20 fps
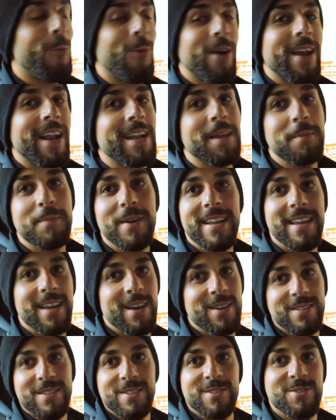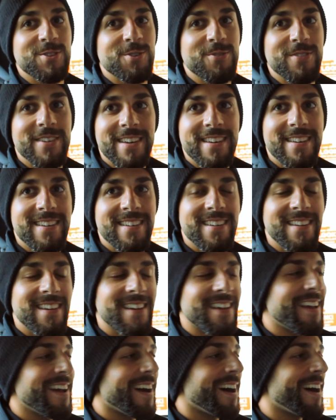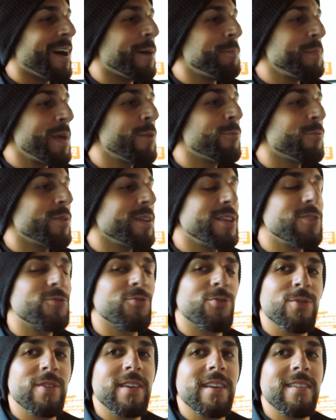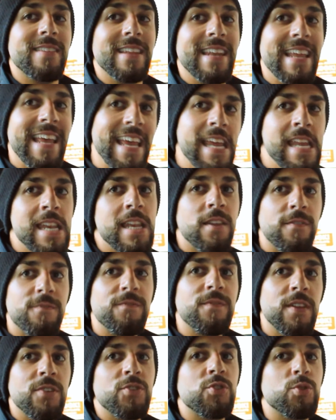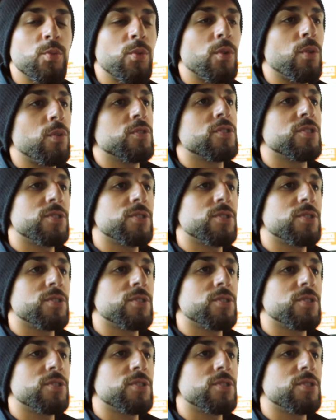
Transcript: what anybody else is doing. Um, it really truly is an individual